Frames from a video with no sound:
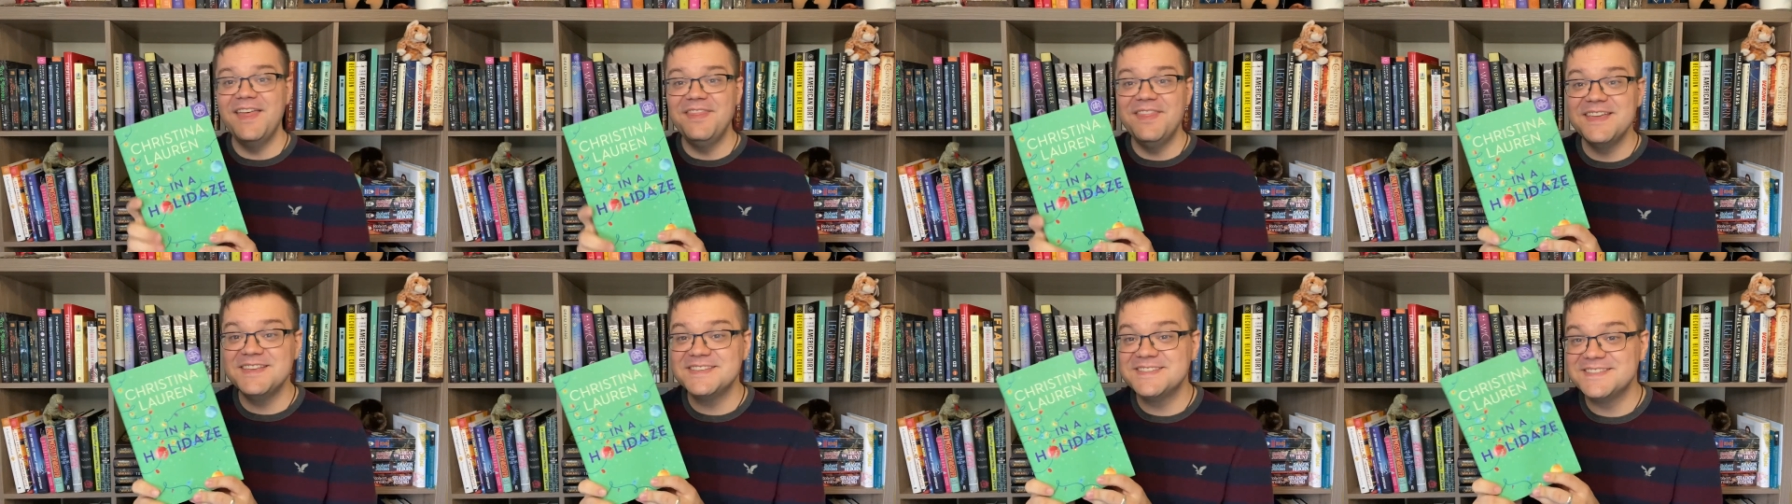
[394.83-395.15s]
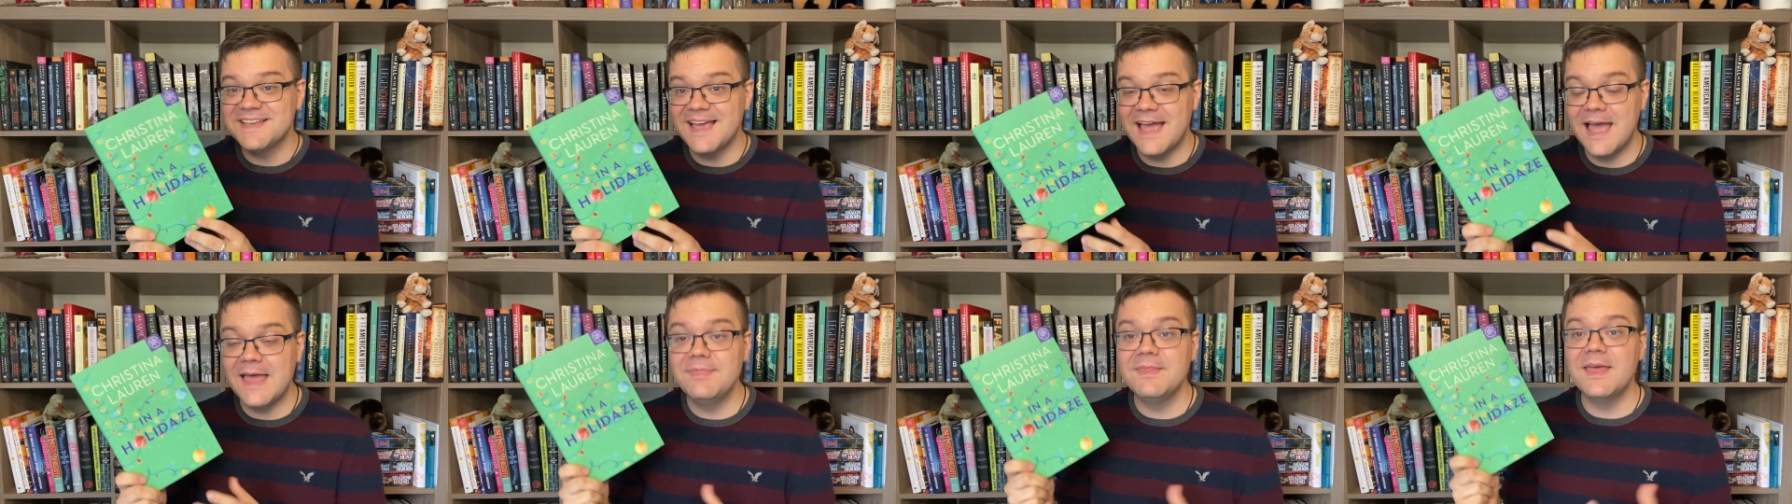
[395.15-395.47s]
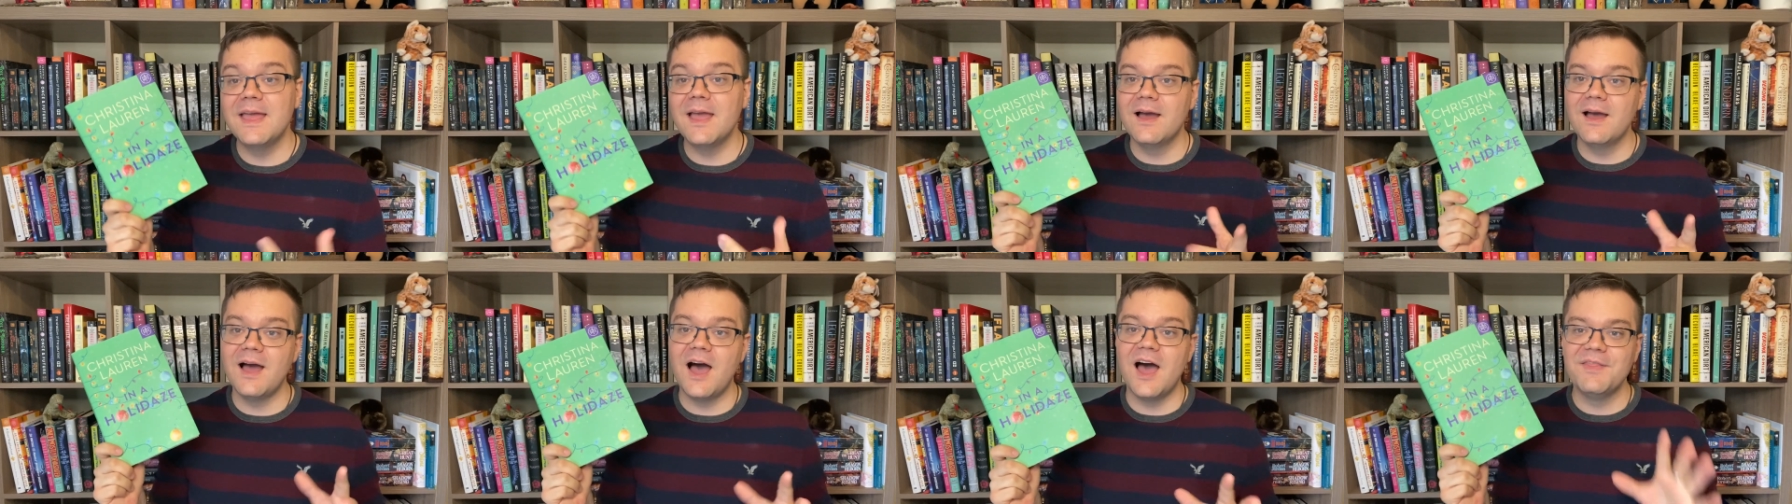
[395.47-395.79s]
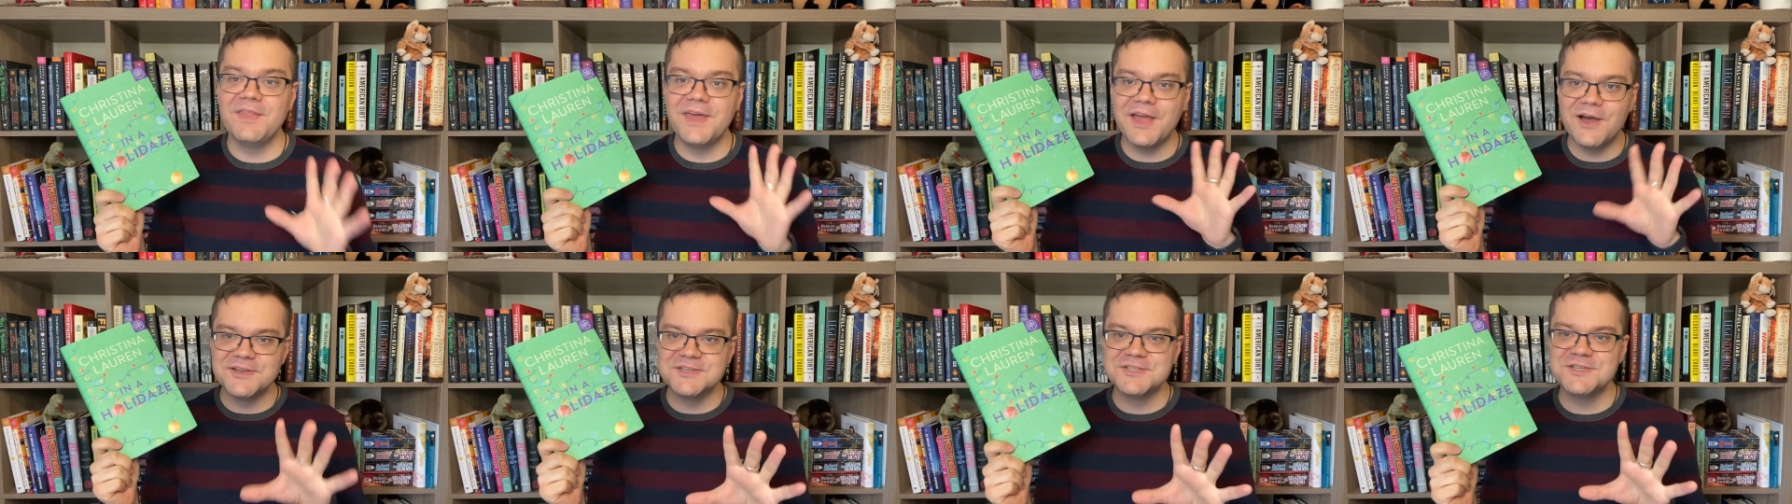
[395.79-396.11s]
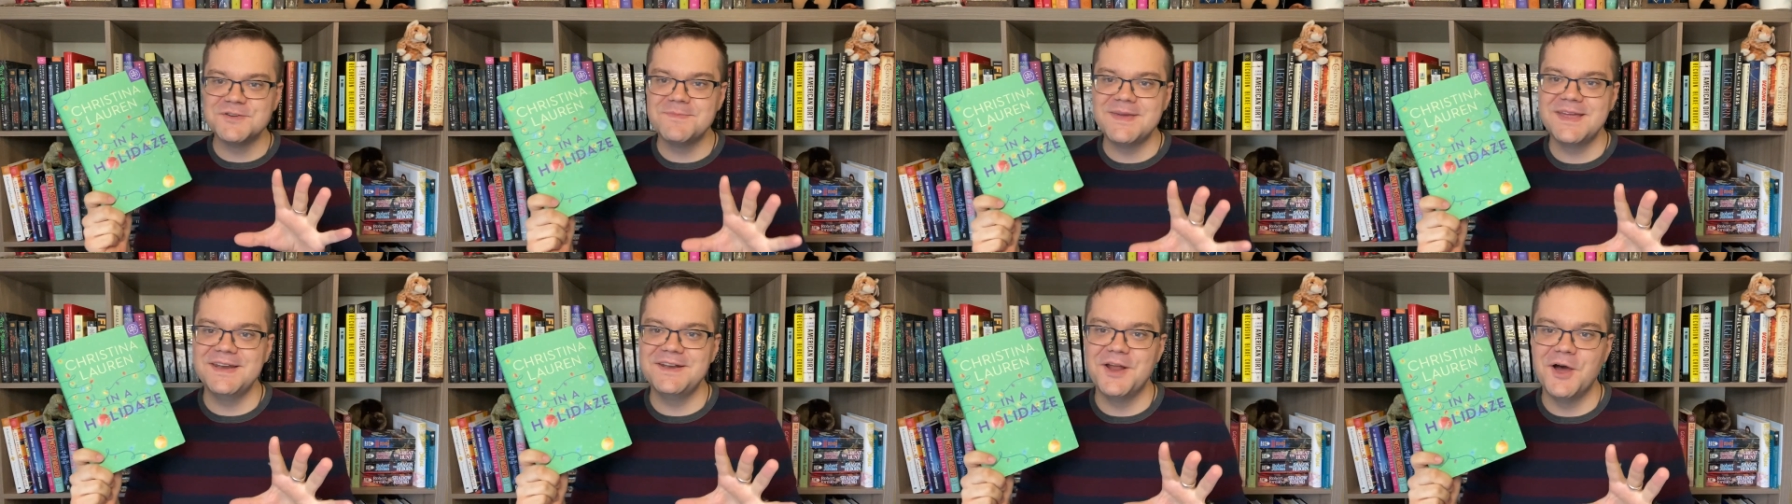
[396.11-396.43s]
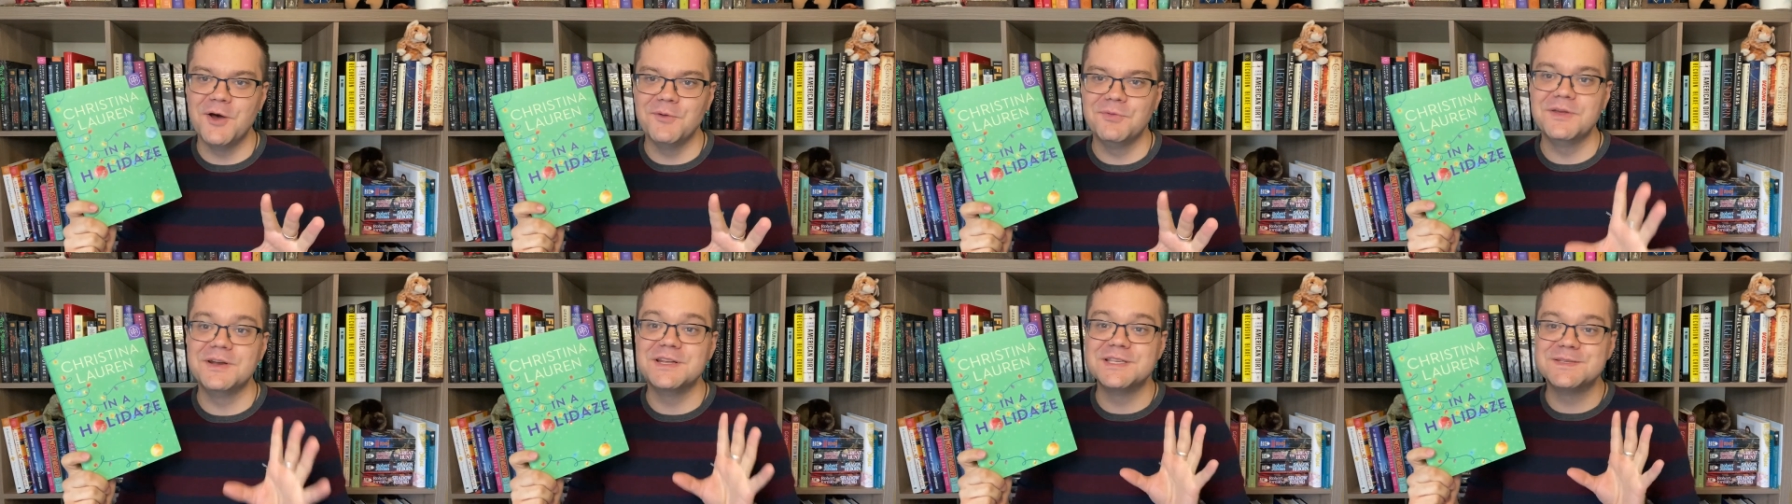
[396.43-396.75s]
they also made
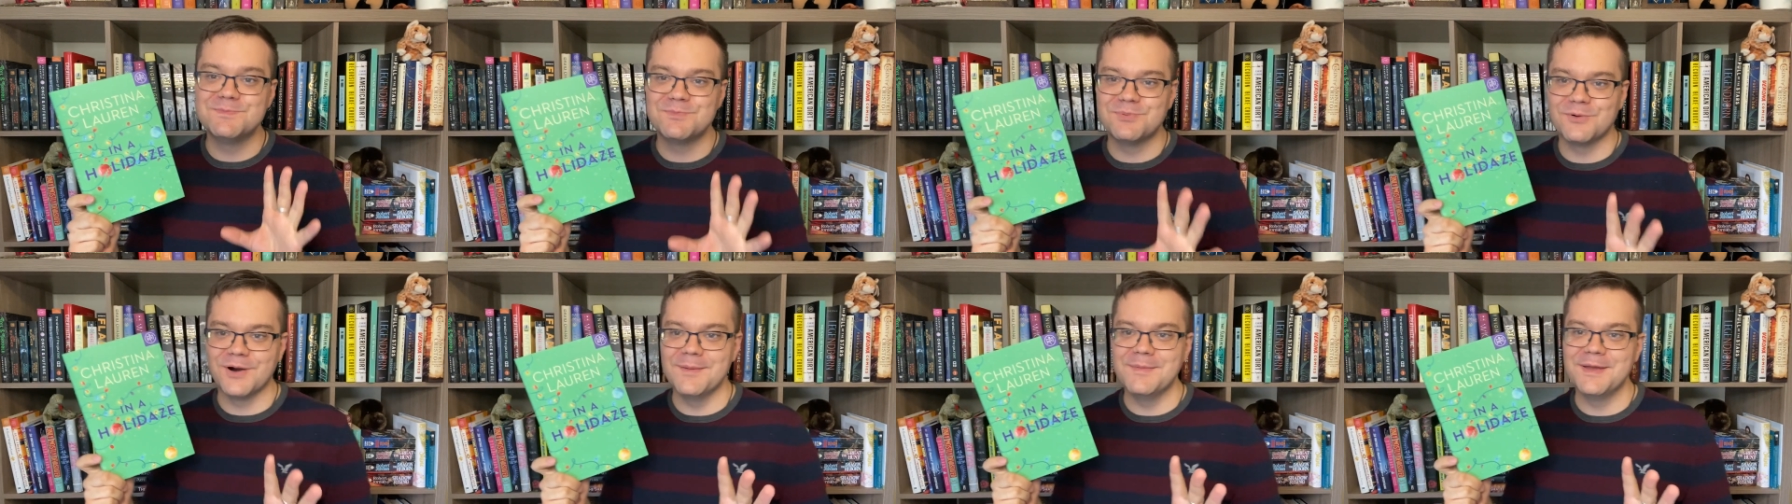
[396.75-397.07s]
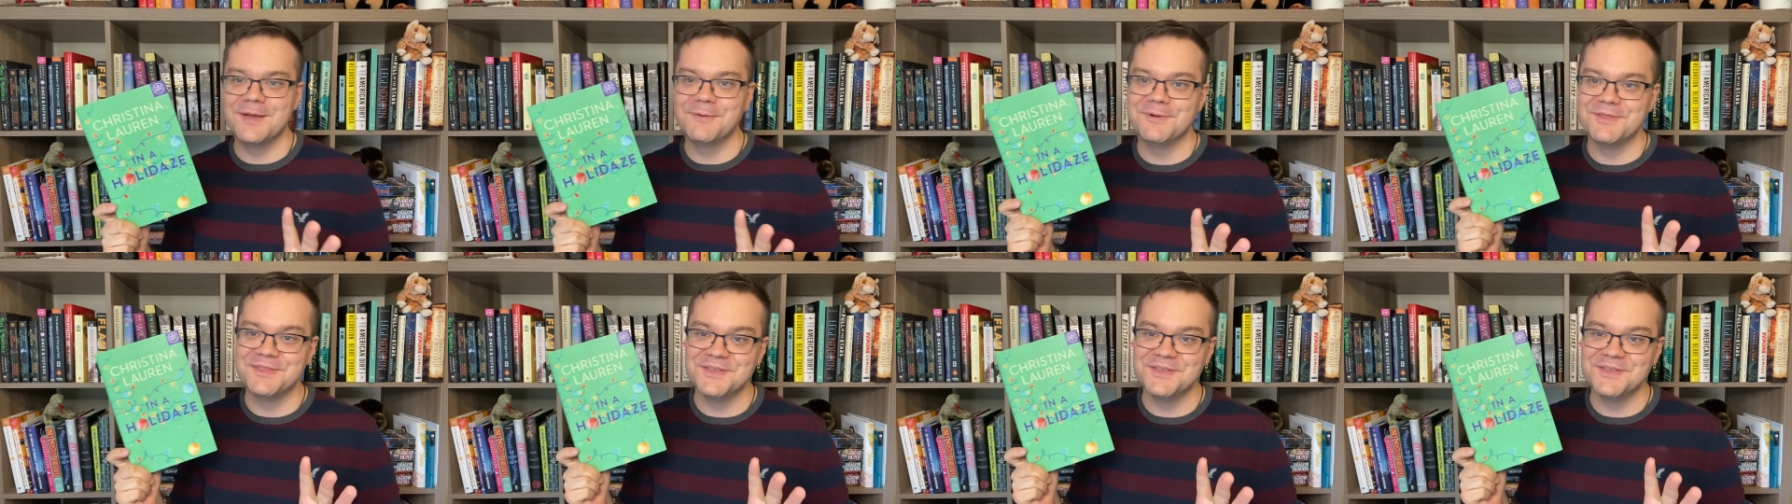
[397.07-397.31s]
note that it's brimming